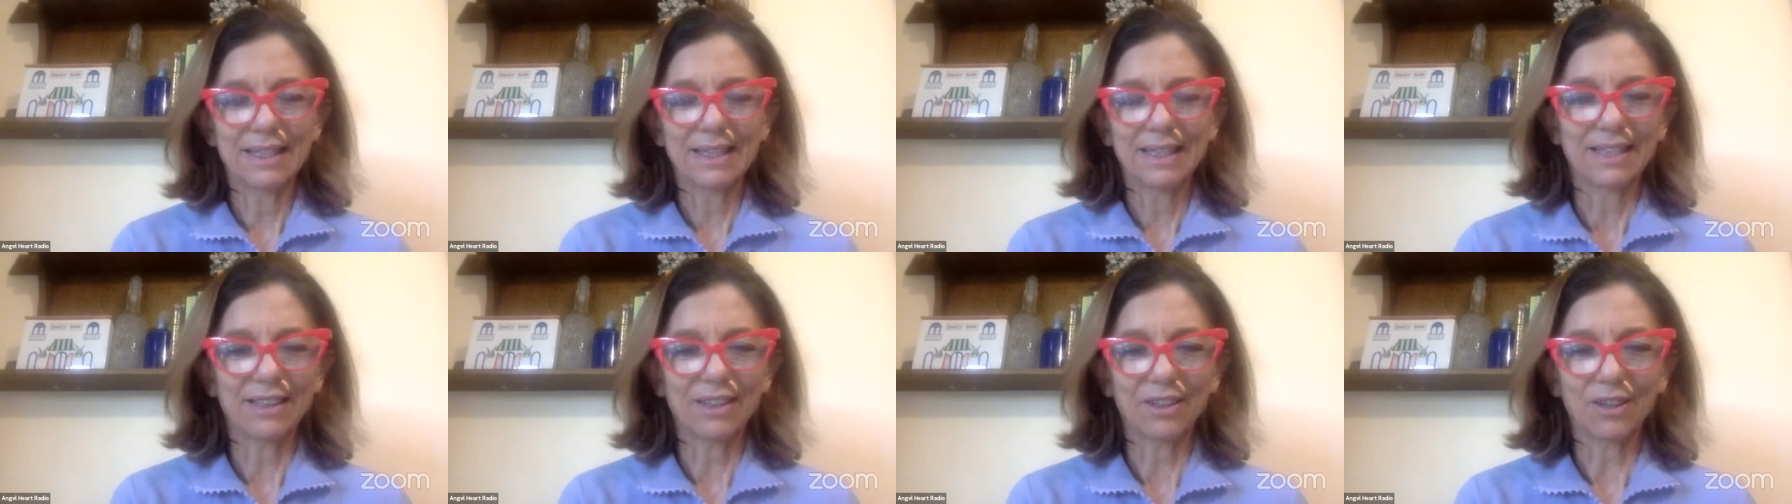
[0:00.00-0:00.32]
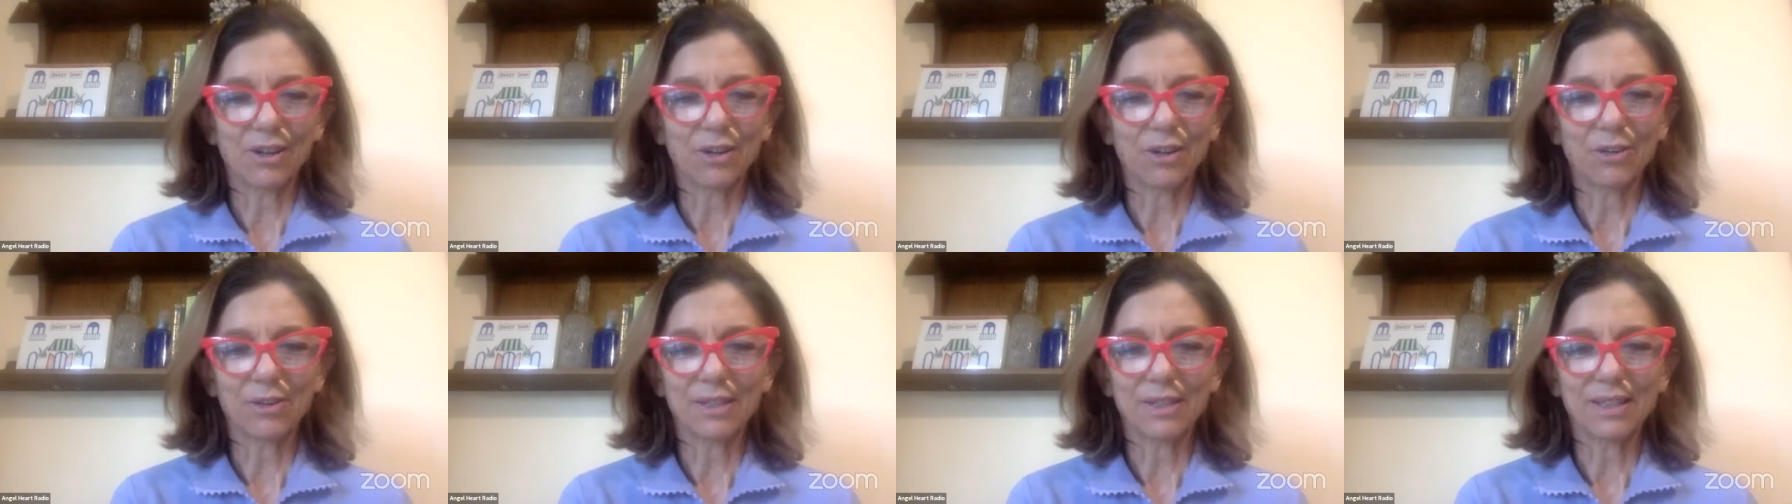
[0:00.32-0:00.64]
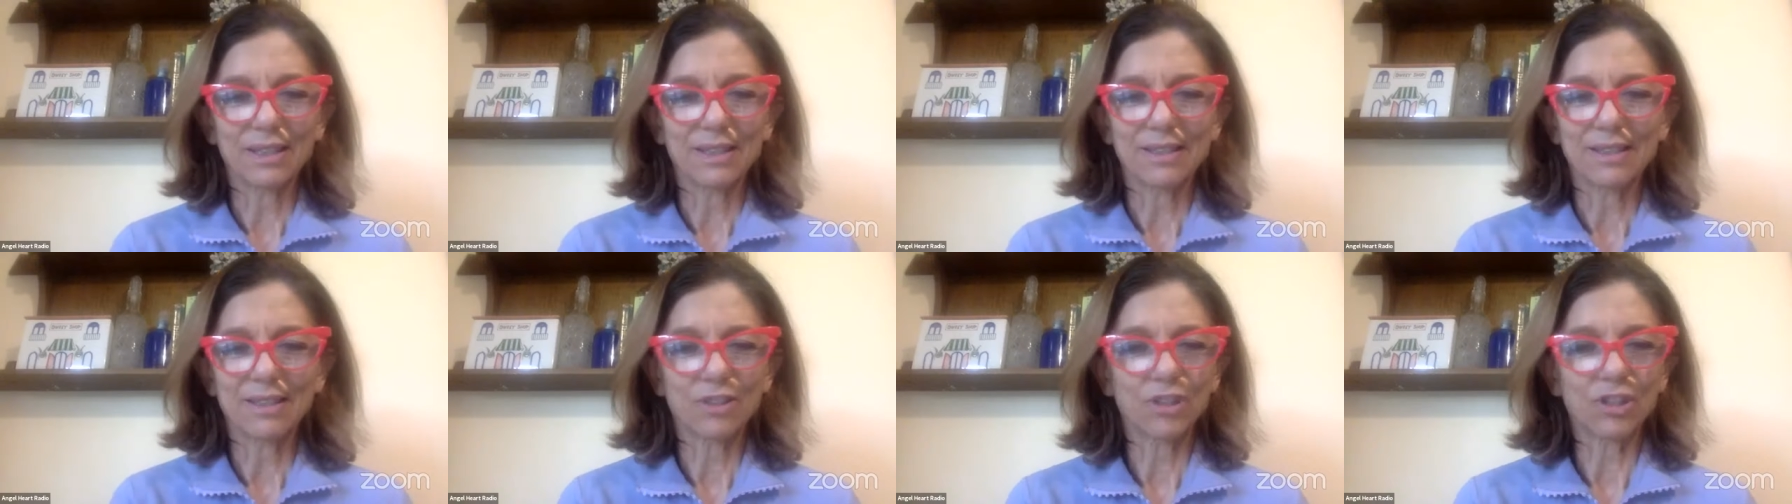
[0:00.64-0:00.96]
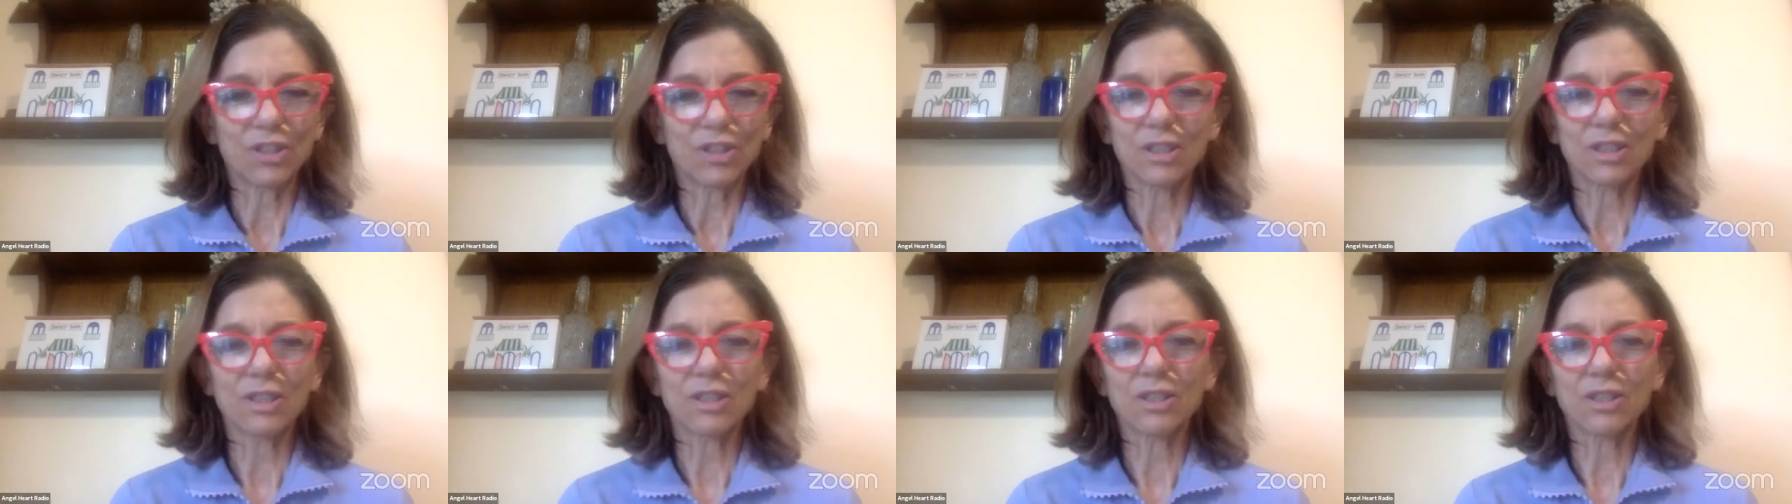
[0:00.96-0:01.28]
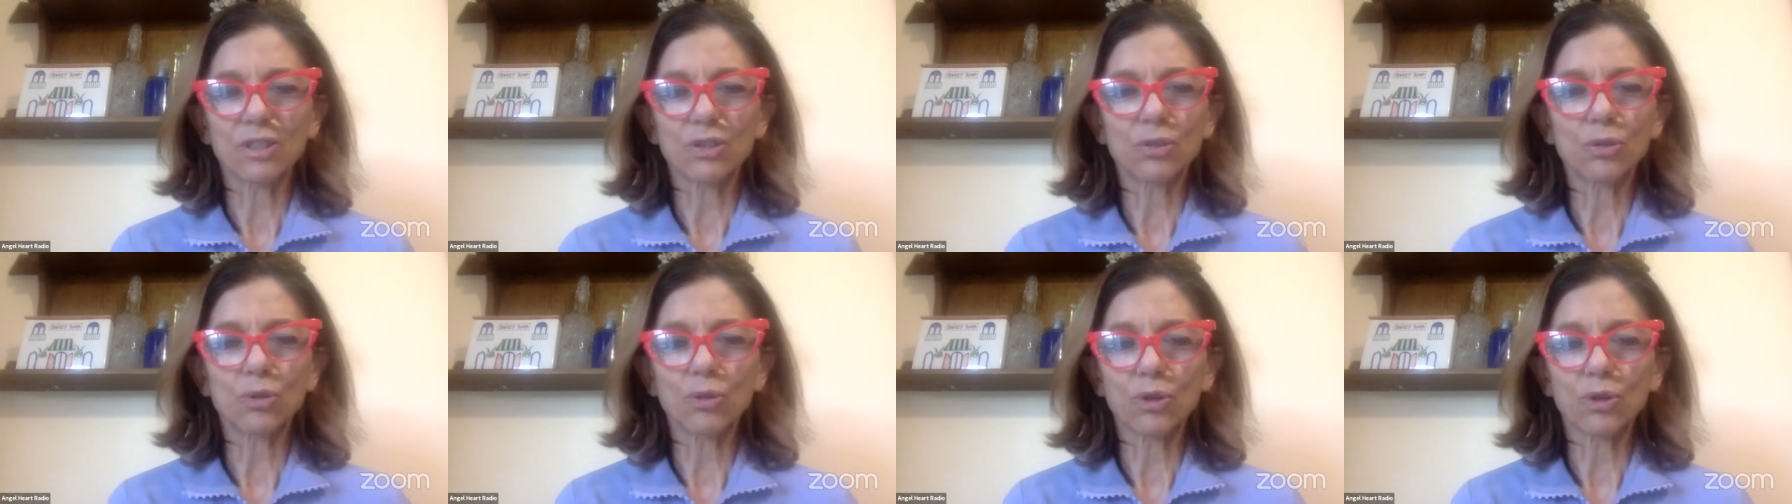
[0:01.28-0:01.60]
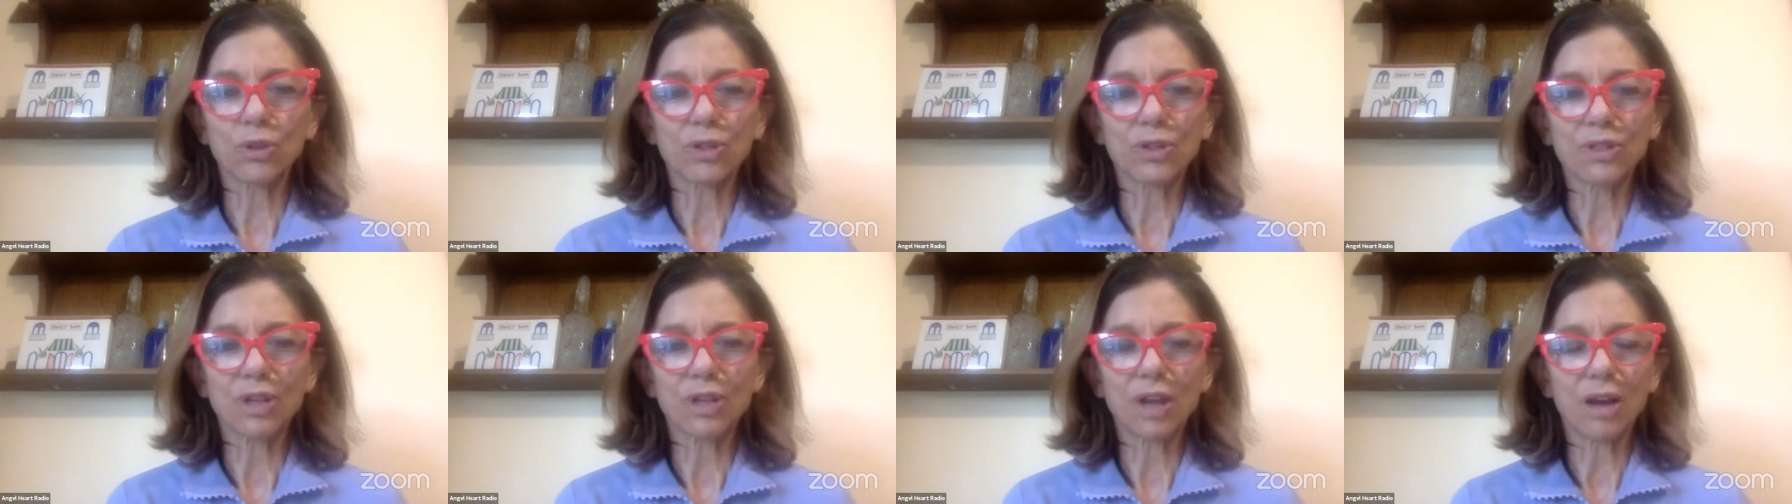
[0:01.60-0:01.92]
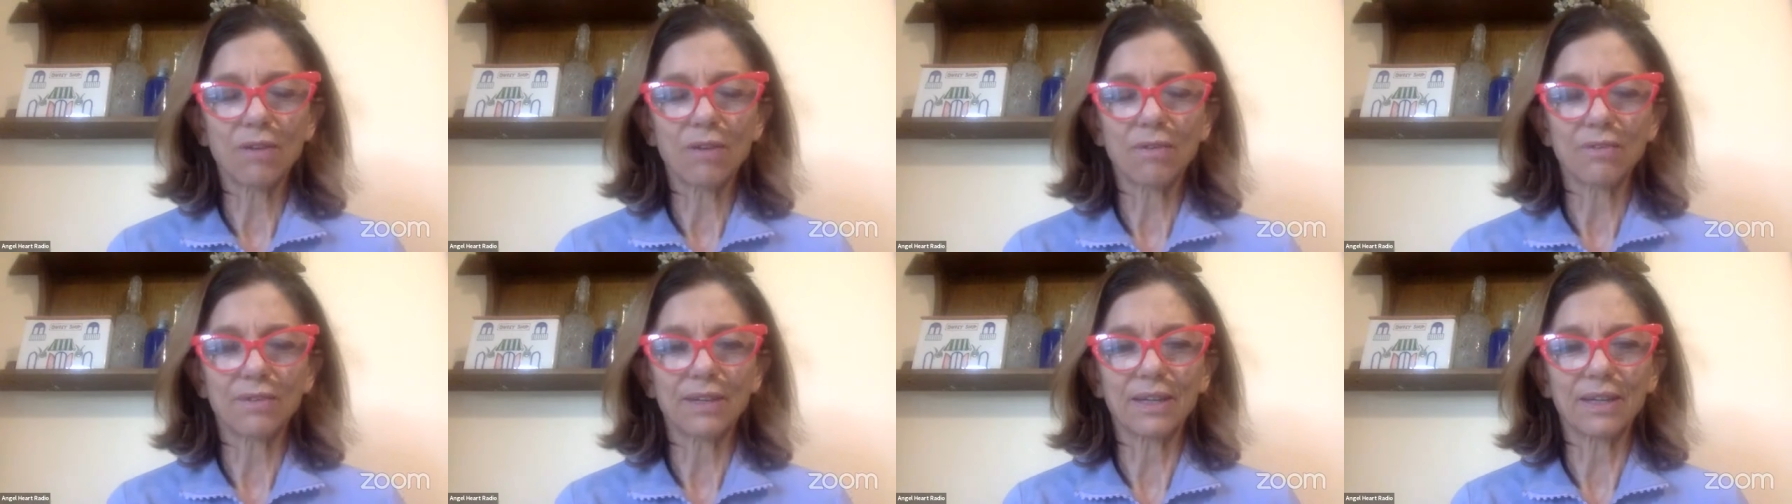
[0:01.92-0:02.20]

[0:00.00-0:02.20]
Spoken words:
it's just a source of